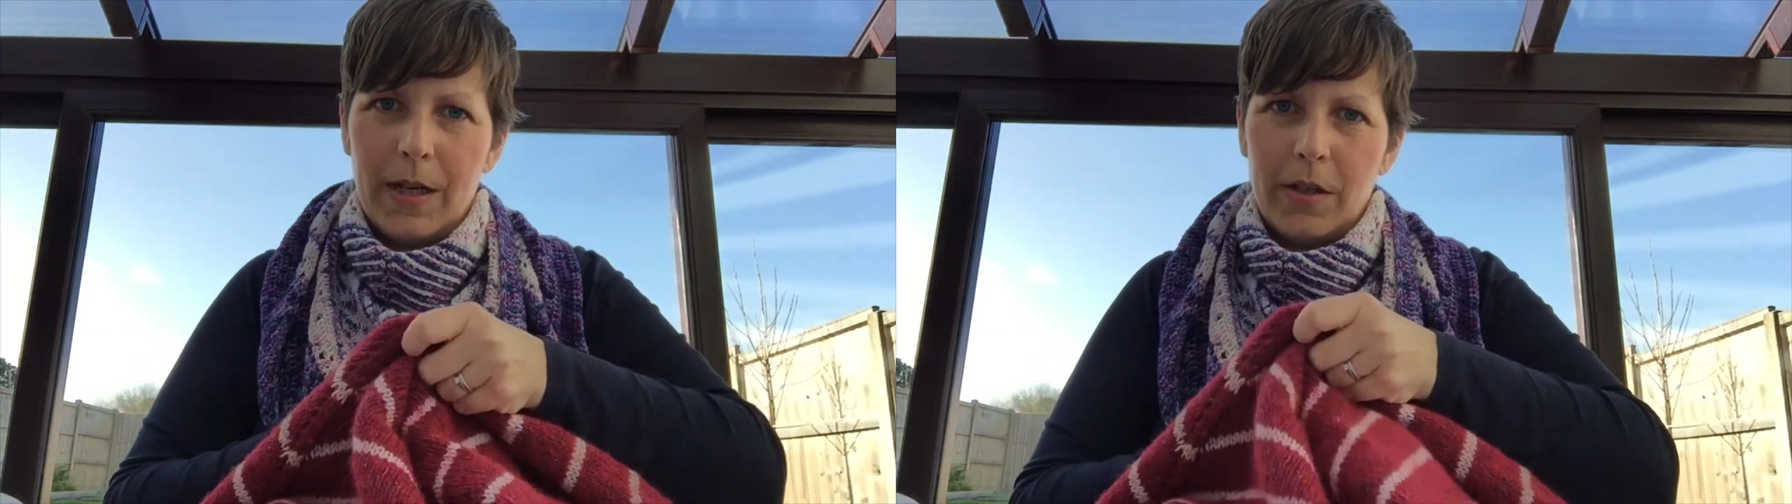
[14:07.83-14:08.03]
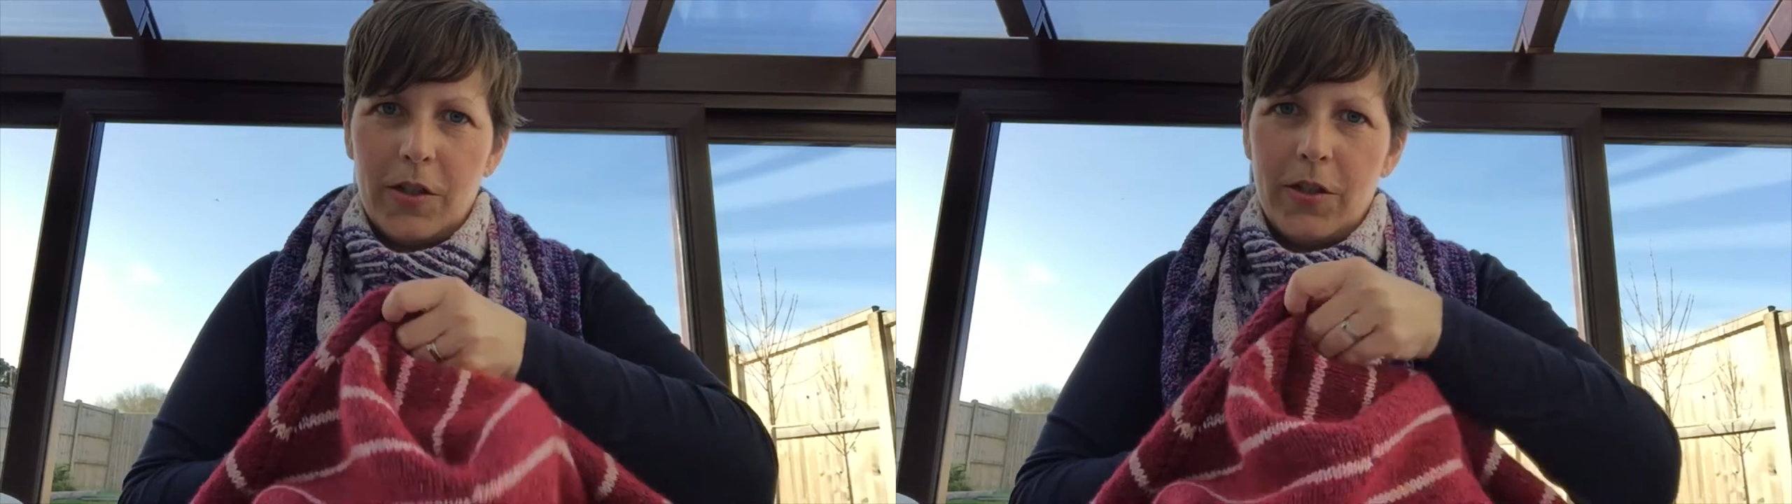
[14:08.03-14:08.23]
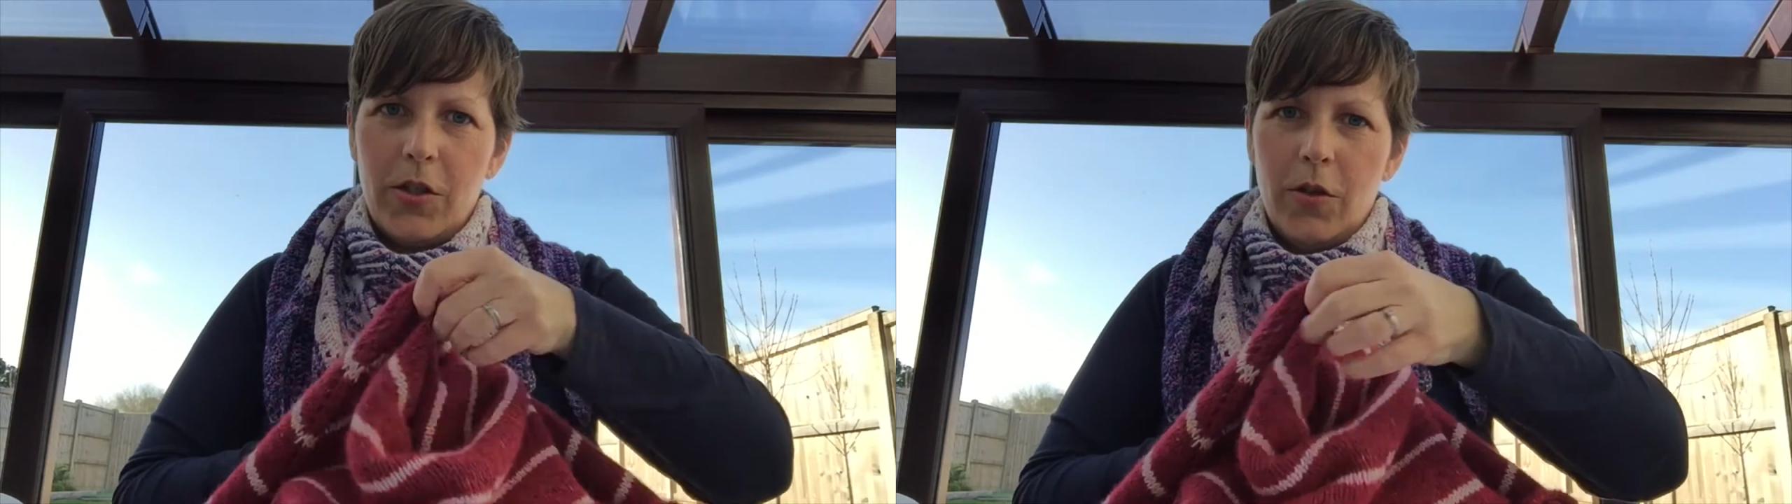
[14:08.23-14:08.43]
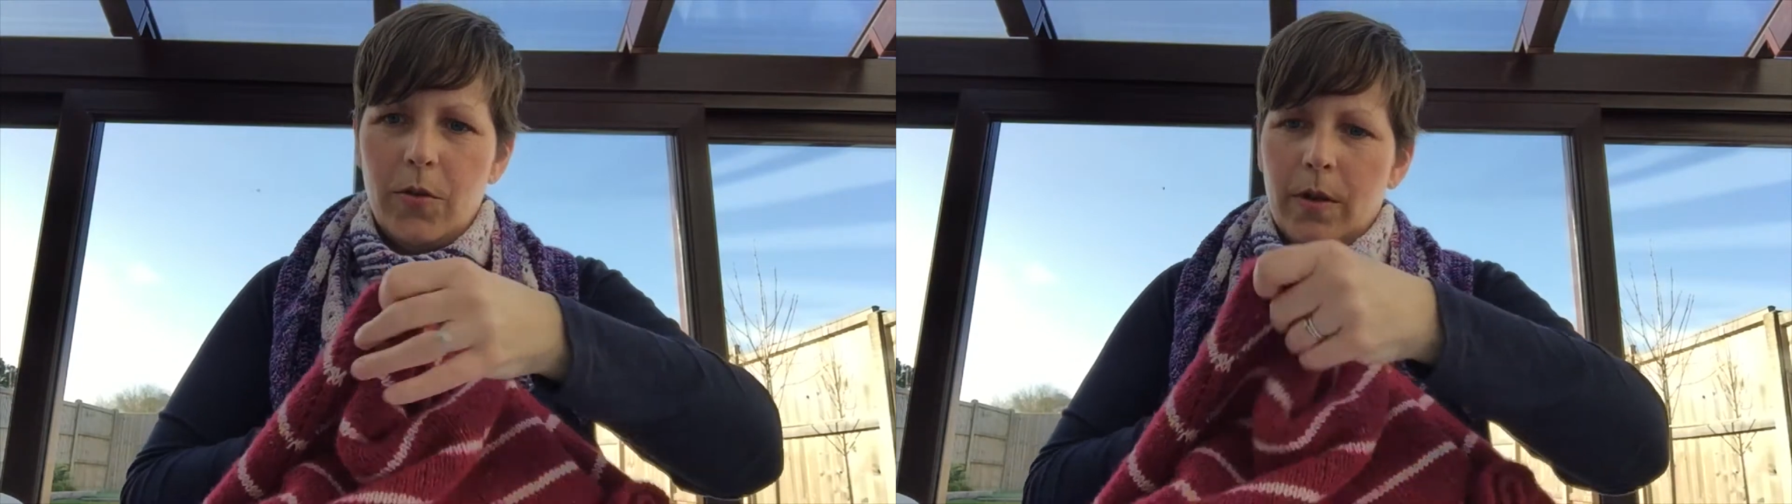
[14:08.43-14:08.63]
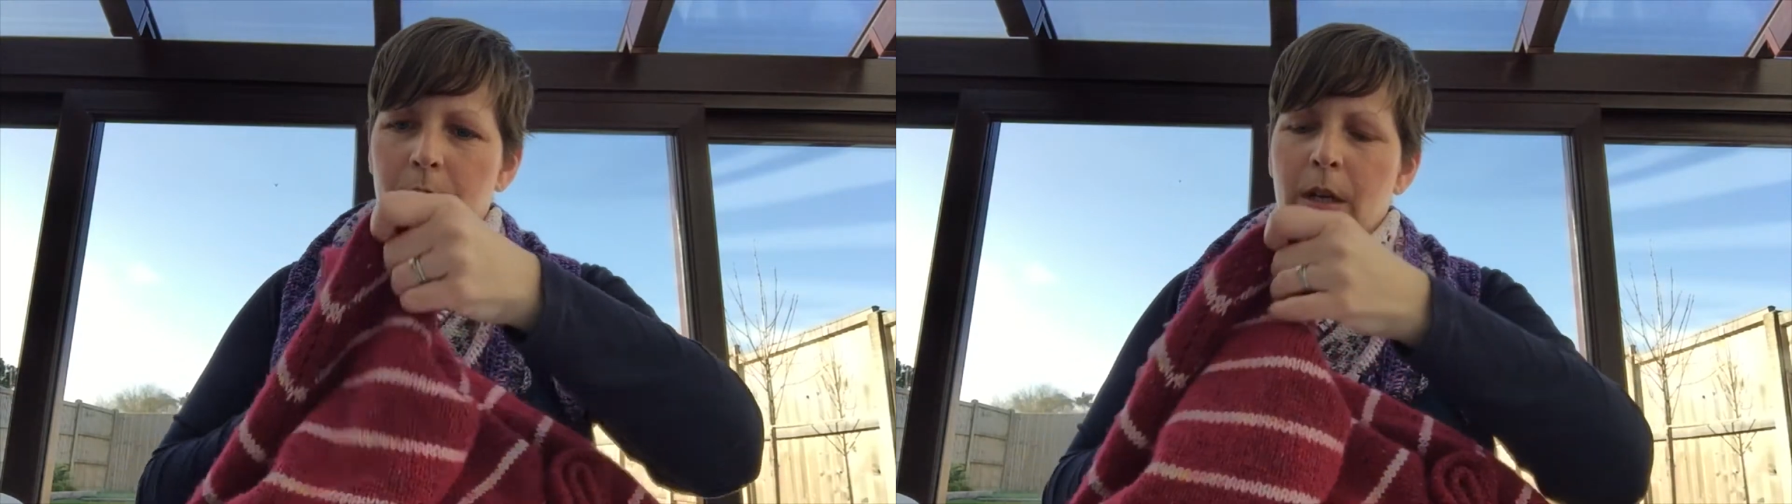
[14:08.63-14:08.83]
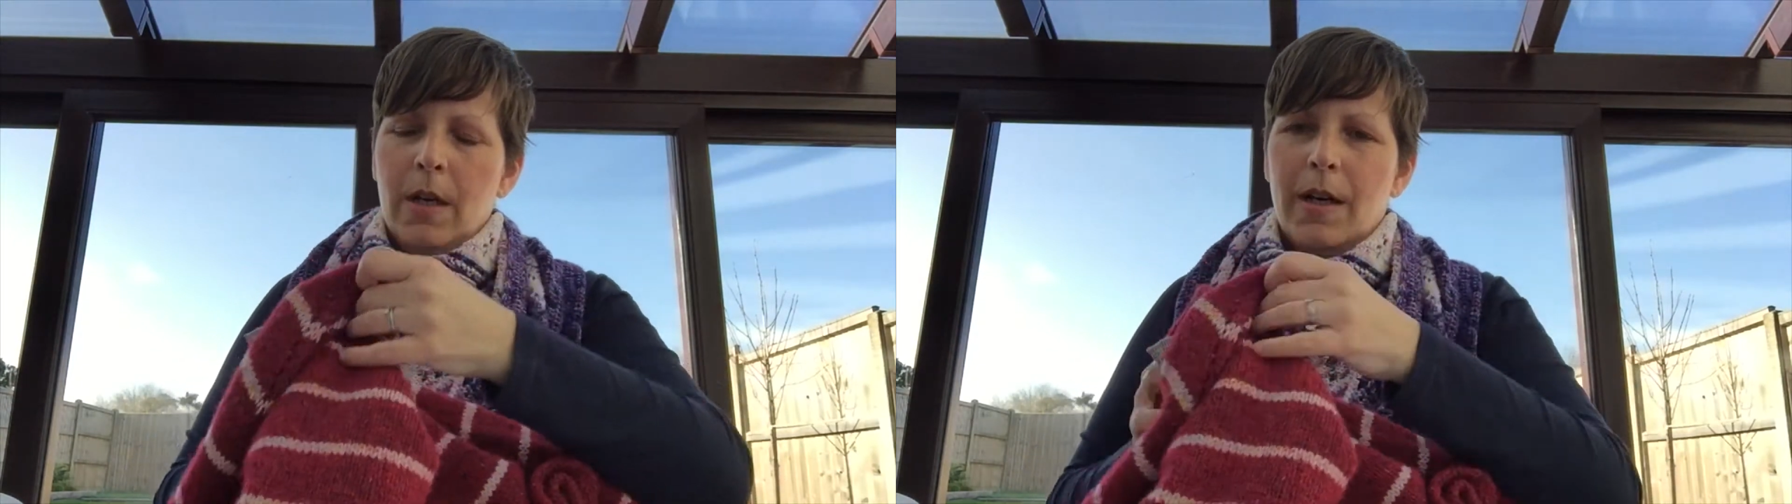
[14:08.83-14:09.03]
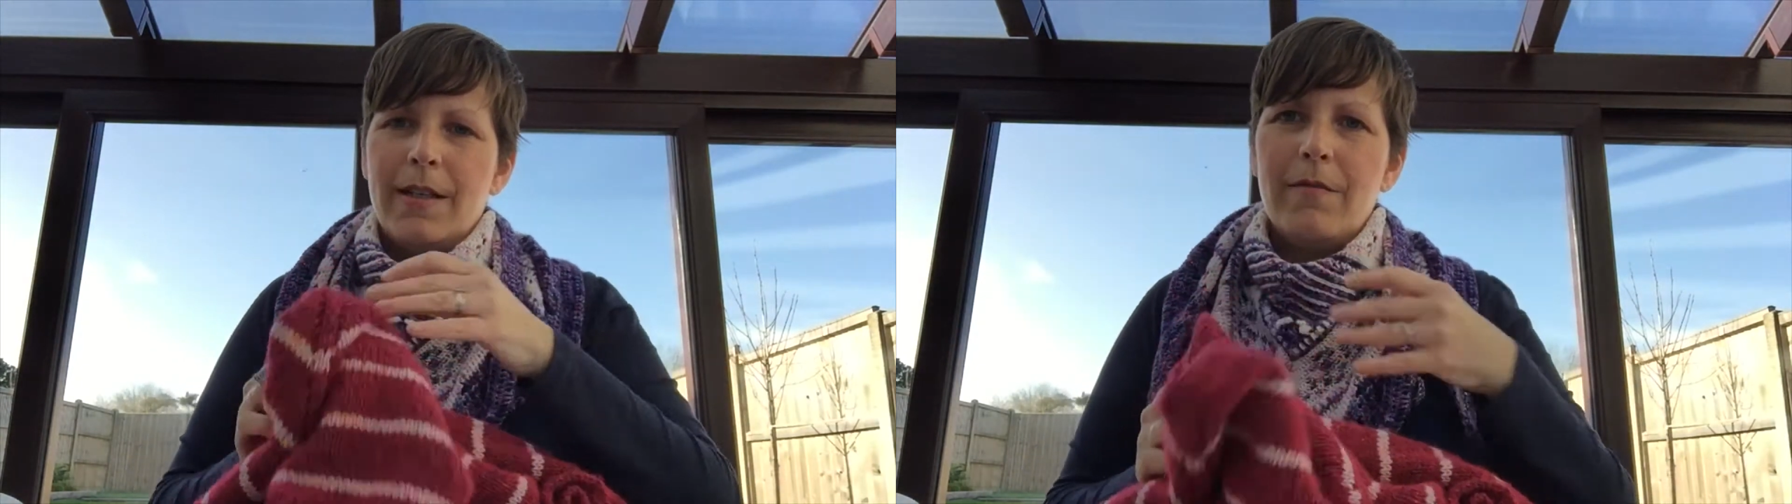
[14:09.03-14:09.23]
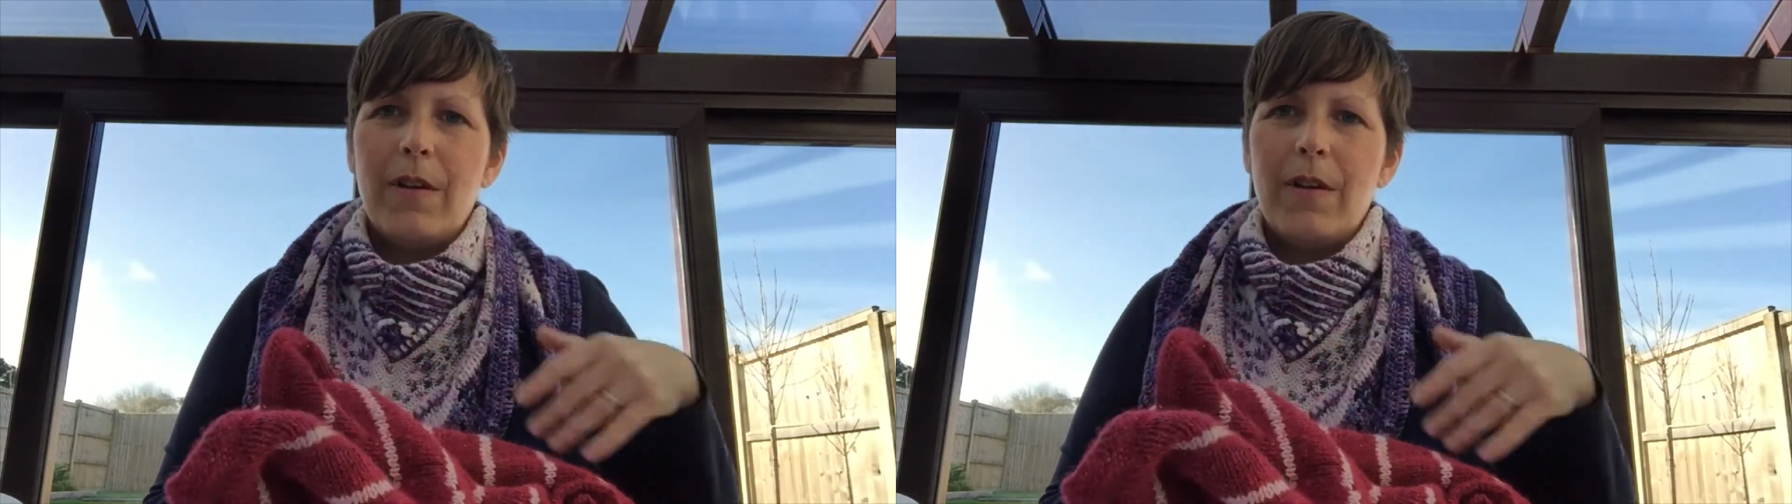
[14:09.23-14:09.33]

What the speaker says: I just knew that I didn't